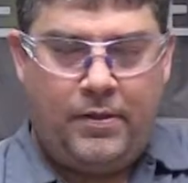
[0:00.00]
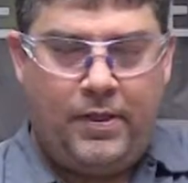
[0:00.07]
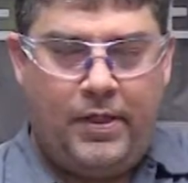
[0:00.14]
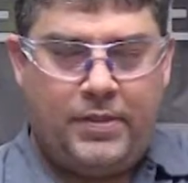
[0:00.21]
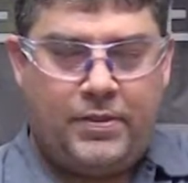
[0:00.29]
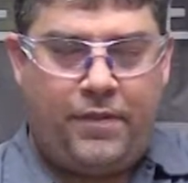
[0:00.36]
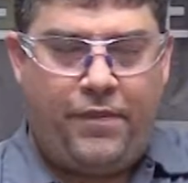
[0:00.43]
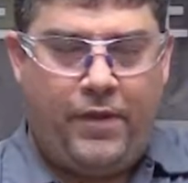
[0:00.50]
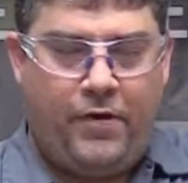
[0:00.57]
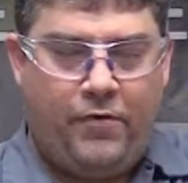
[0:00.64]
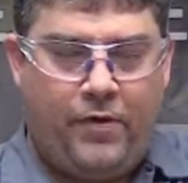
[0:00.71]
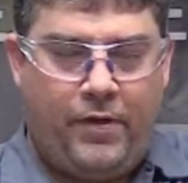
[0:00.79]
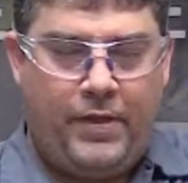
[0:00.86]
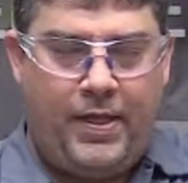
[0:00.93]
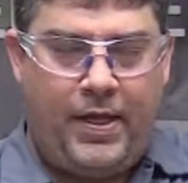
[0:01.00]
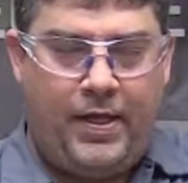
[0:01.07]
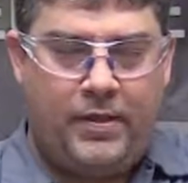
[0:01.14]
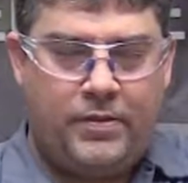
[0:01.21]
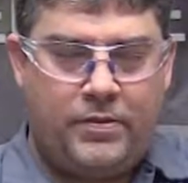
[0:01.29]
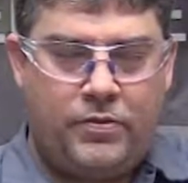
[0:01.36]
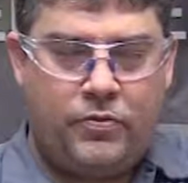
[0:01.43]
it's thinner on the
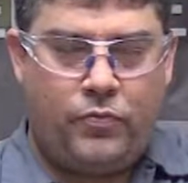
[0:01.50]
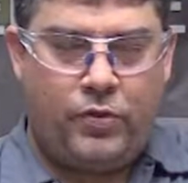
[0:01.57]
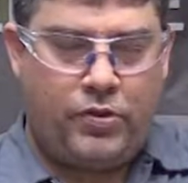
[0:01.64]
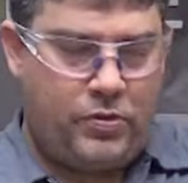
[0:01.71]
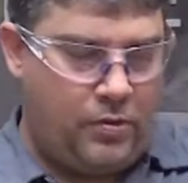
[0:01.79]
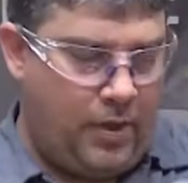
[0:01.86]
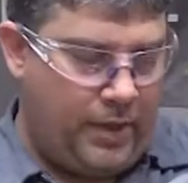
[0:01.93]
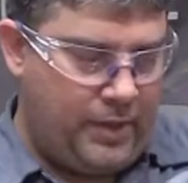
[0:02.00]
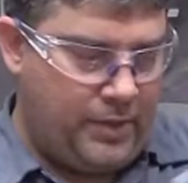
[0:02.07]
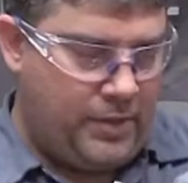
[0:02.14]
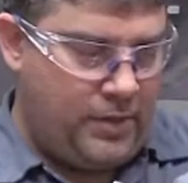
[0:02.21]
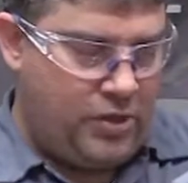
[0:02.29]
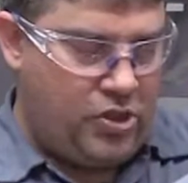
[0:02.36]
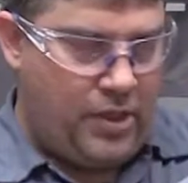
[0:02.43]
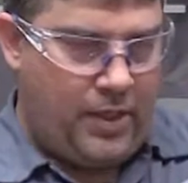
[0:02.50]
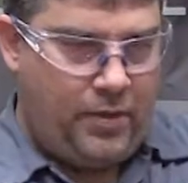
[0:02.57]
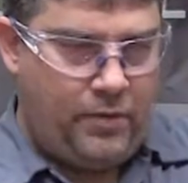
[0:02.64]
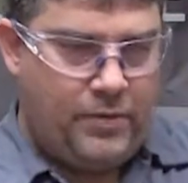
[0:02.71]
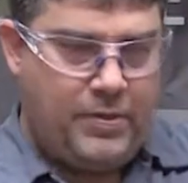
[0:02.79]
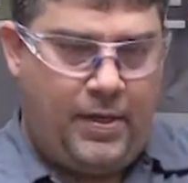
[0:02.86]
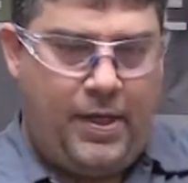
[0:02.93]
ends, which lock into the
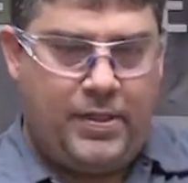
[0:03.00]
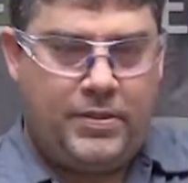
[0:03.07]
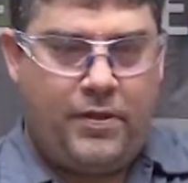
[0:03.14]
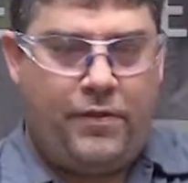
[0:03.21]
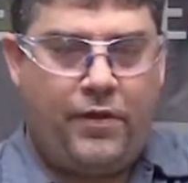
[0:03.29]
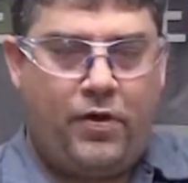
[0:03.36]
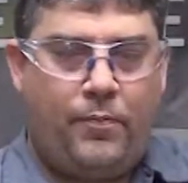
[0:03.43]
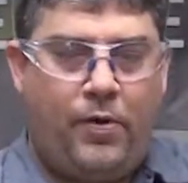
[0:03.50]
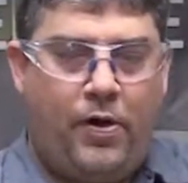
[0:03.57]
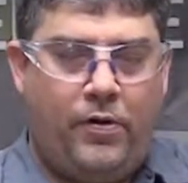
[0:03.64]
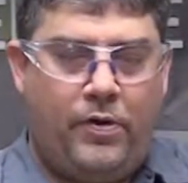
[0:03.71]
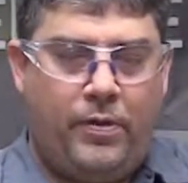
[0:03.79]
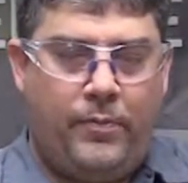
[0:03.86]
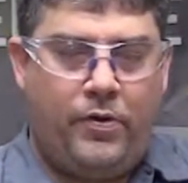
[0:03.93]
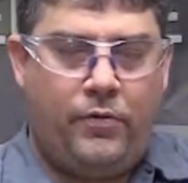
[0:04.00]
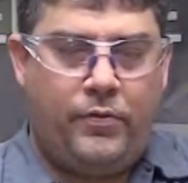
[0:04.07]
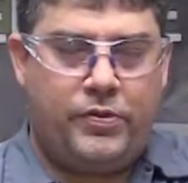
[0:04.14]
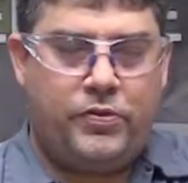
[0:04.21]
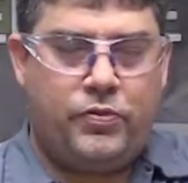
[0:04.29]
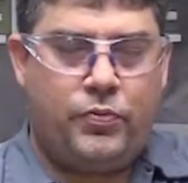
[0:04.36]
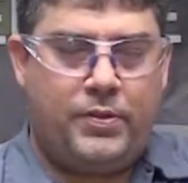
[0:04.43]
channels, and it has a thicker part in the middle,
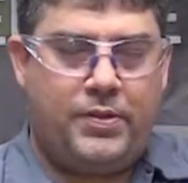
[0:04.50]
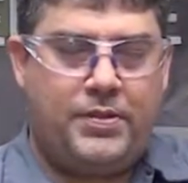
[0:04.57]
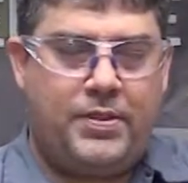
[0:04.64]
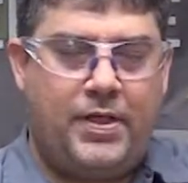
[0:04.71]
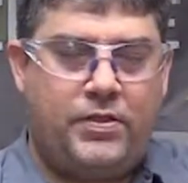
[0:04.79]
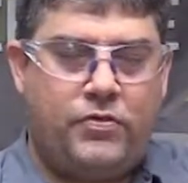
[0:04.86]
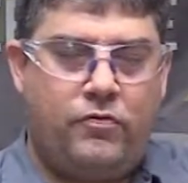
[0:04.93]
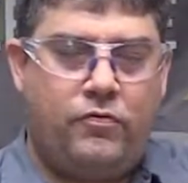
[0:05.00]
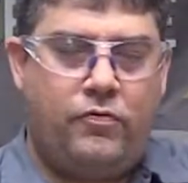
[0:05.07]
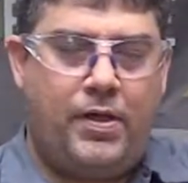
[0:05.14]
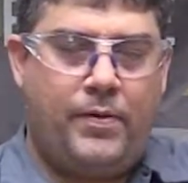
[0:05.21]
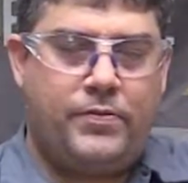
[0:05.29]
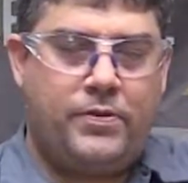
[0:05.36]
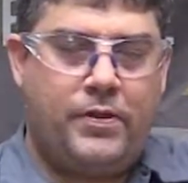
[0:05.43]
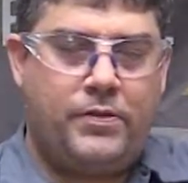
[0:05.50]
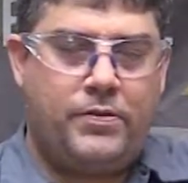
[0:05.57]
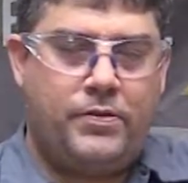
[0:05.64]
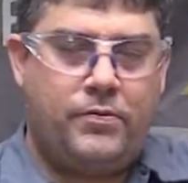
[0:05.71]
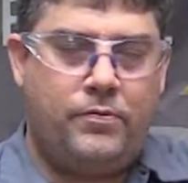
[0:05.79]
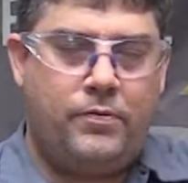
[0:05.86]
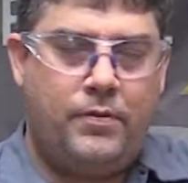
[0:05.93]
which is what the set screw grabs
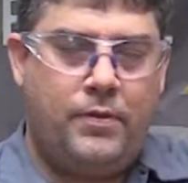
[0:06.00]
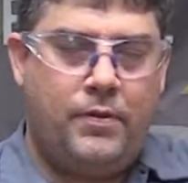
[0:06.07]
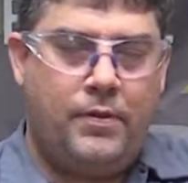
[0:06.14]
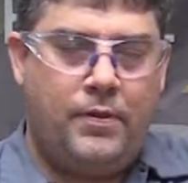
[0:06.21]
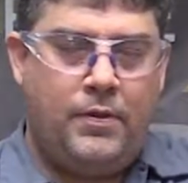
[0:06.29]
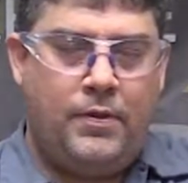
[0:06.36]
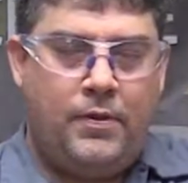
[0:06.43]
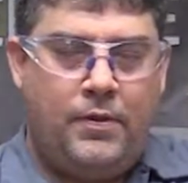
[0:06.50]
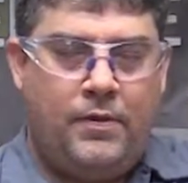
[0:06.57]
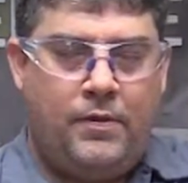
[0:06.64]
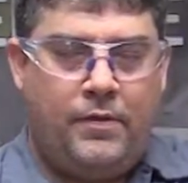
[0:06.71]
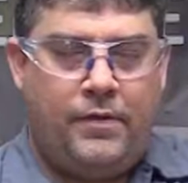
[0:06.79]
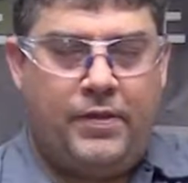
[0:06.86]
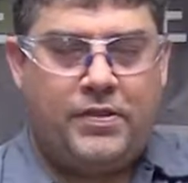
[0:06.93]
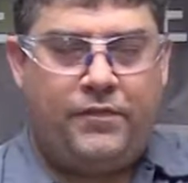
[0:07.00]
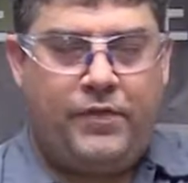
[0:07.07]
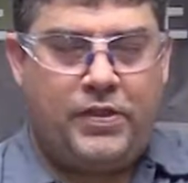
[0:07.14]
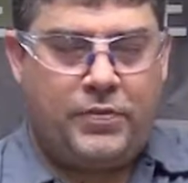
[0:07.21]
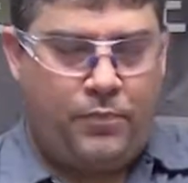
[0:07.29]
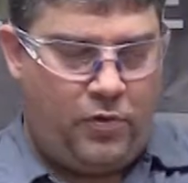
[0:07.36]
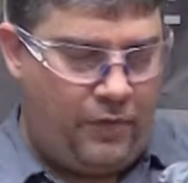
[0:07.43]
onto. This
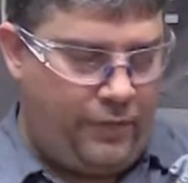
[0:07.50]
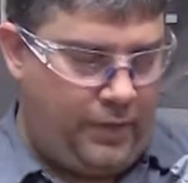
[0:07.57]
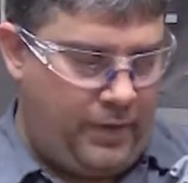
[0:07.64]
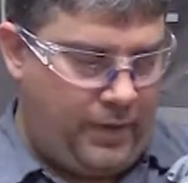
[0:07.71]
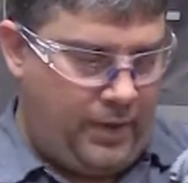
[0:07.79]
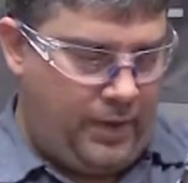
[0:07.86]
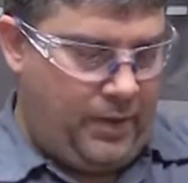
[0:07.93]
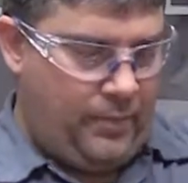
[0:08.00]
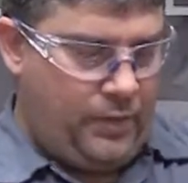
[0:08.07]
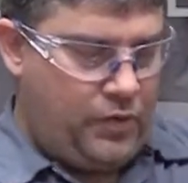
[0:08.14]
fits perfectly in